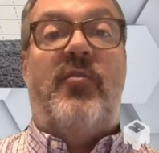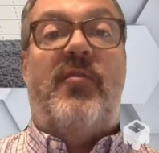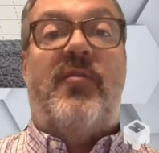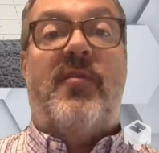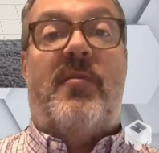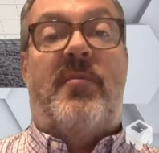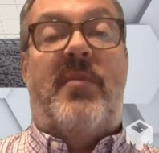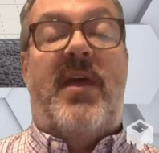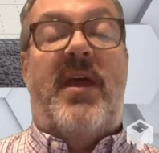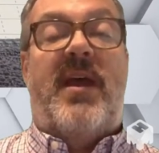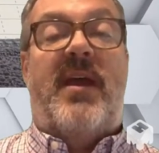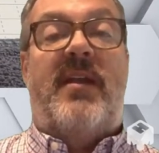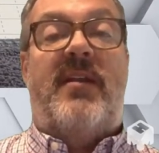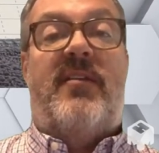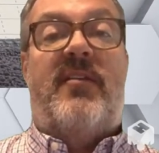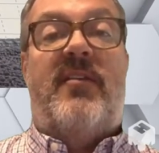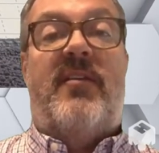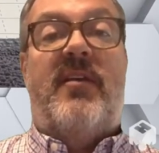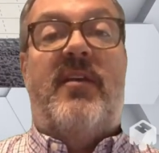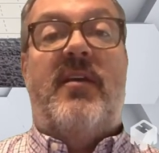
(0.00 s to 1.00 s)
from that,
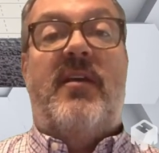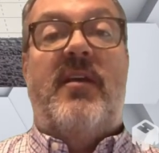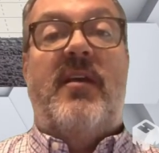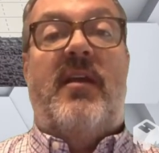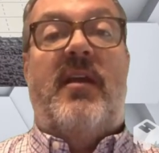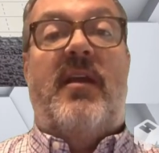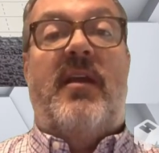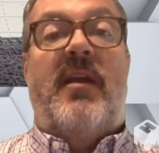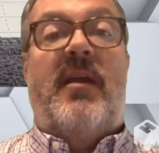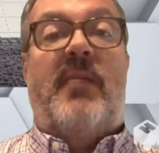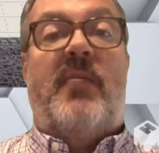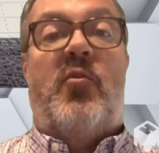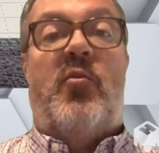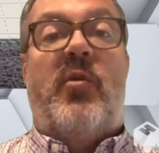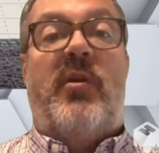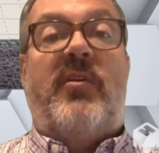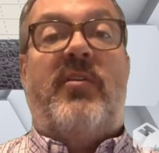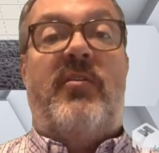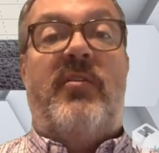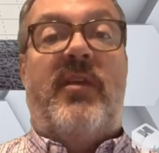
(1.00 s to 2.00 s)
and I'm
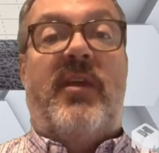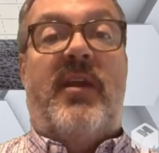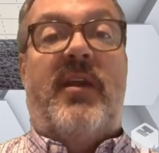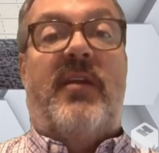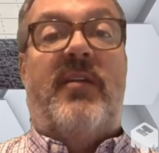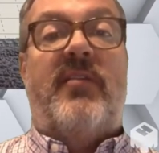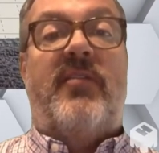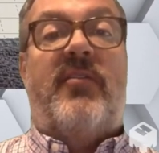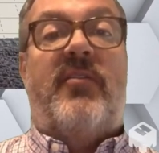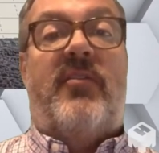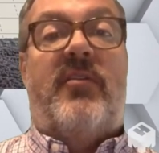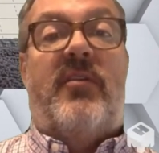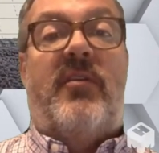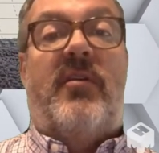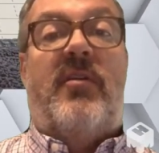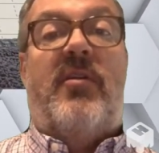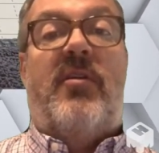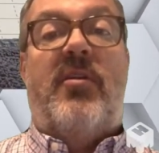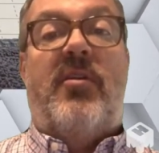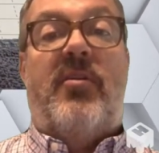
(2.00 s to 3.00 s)
going to get
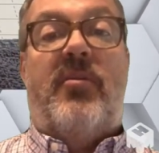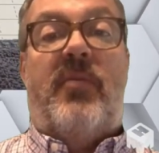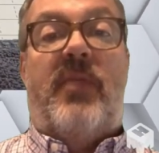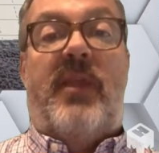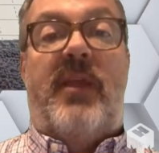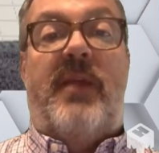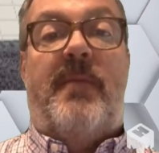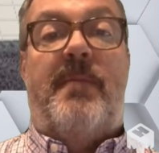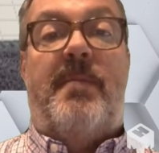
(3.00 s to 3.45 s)
3.